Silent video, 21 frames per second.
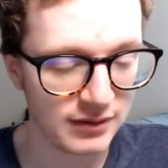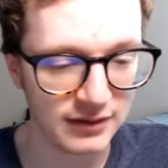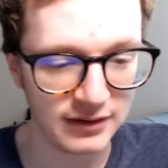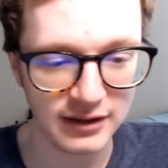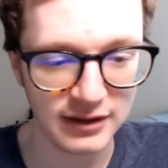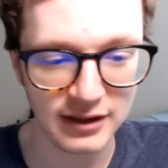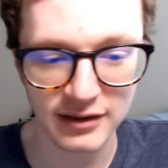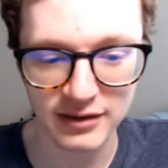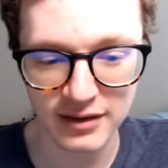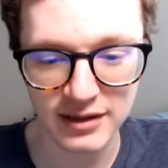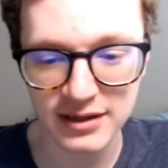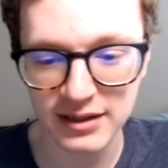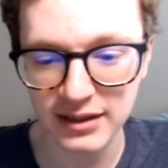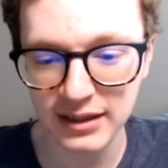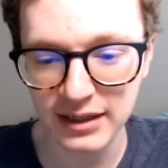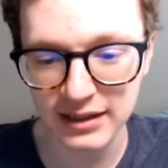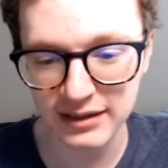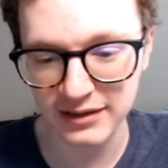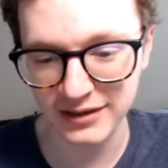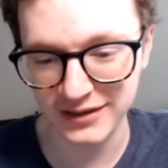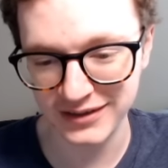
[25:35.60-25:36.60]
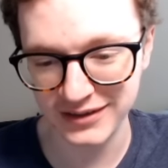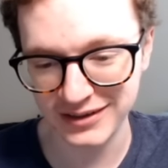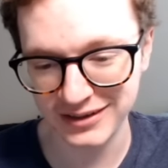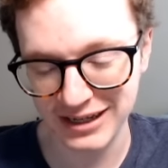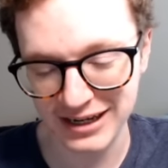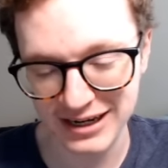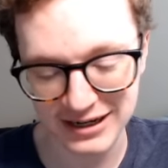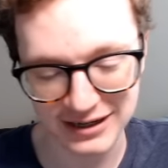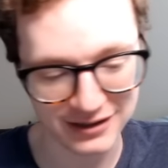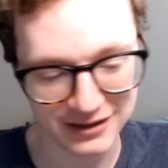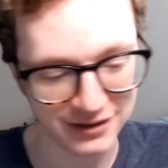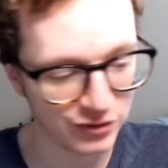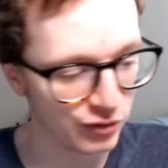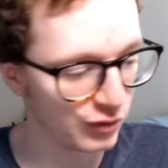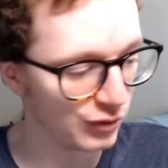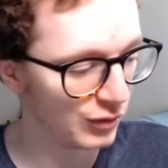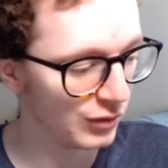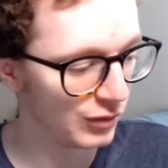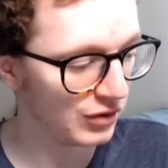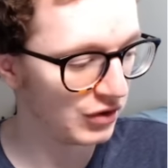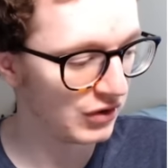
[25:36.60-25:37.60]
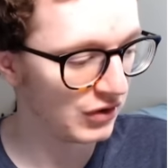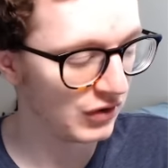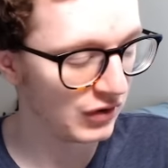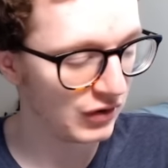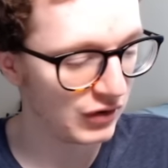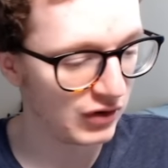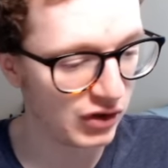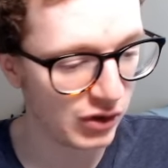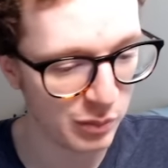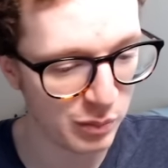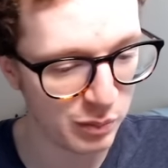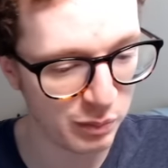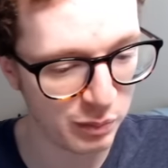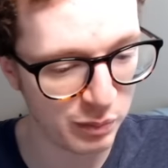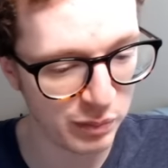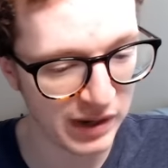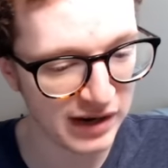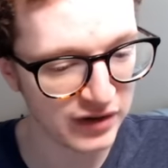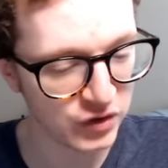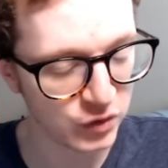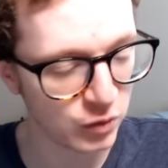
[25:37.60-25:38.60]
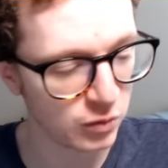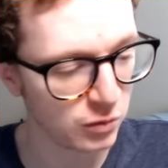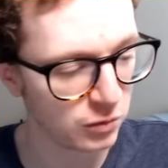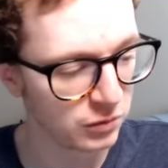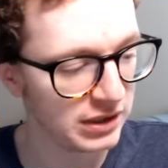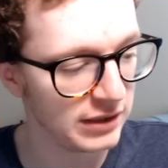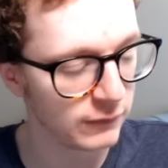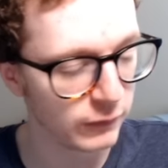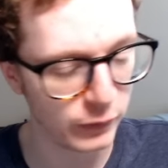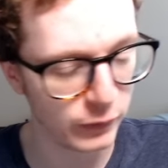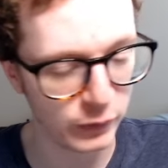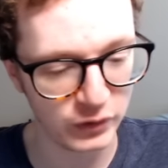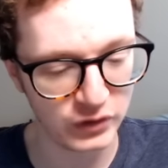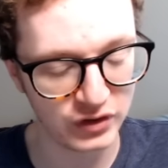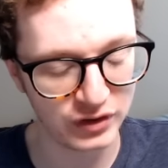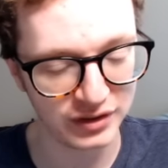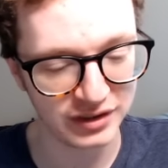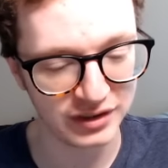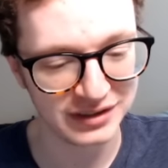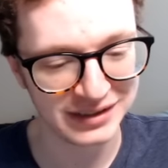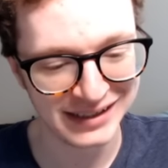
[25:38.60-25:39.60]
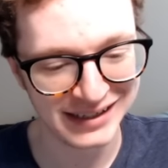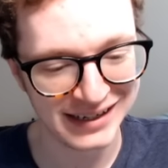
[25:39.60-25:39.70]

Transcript: The thing is, the best relievers